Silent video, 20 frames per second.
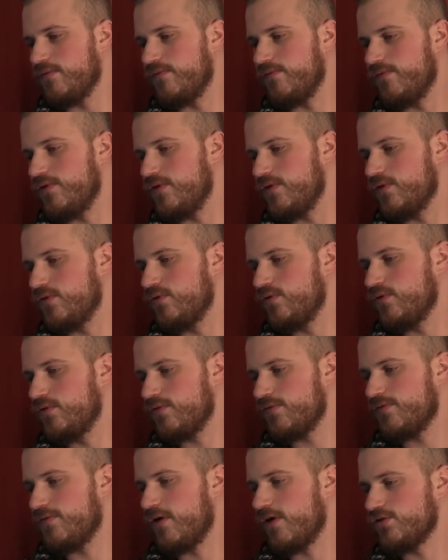
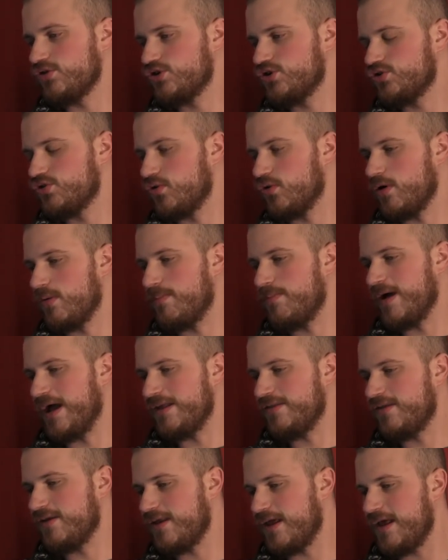views fall short by
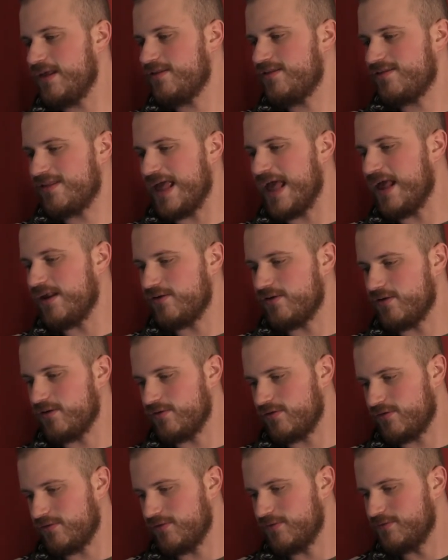today's standards.